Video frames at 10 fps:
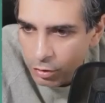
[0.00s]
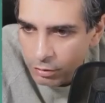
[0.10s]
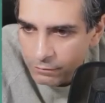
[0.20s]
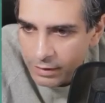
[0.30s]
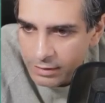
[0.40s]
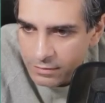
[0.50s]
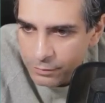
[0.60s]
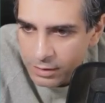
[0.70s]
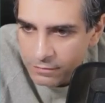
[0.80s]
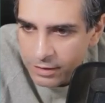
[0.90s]
on various
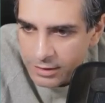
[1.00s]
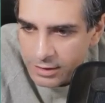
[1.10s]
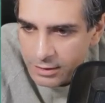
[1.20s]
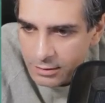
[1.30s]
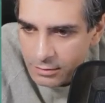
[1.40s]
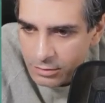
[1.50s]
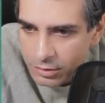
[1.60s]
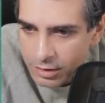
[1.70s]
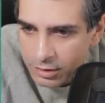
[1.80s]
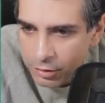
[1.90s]
different devices.
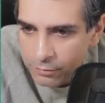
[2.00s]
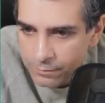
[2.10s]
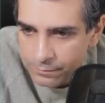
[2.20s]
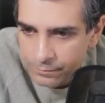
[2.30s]
So there you go.